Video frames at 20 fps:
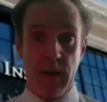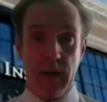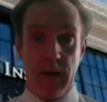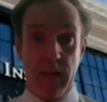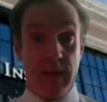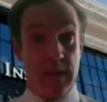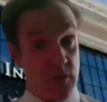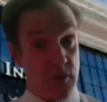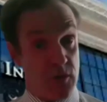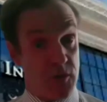
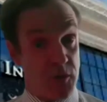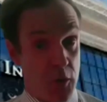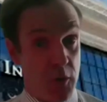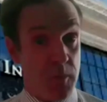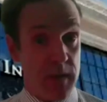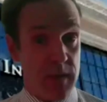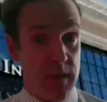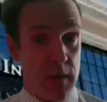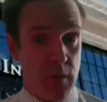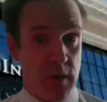and that's
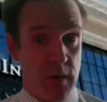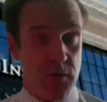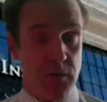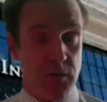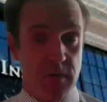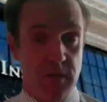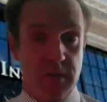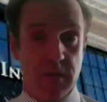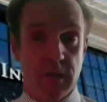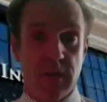assuming they're
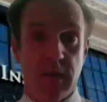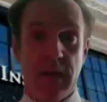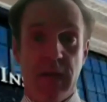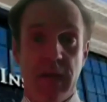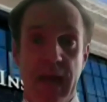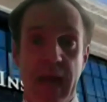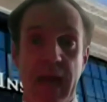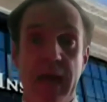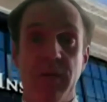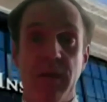interested, in
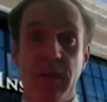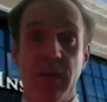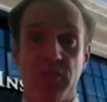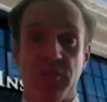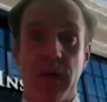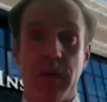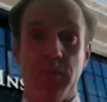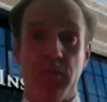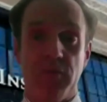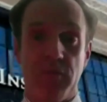having
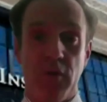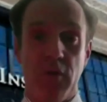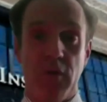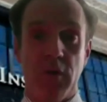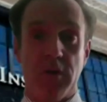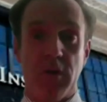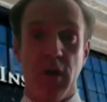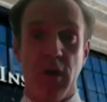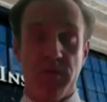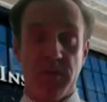some
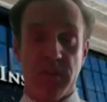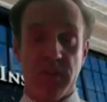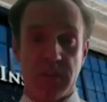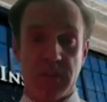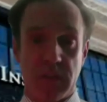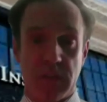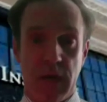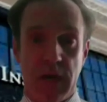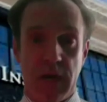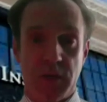sort of
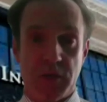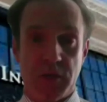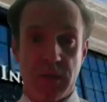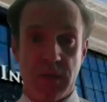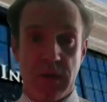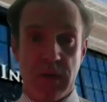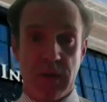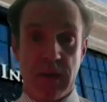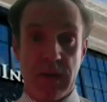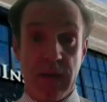
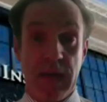discussion,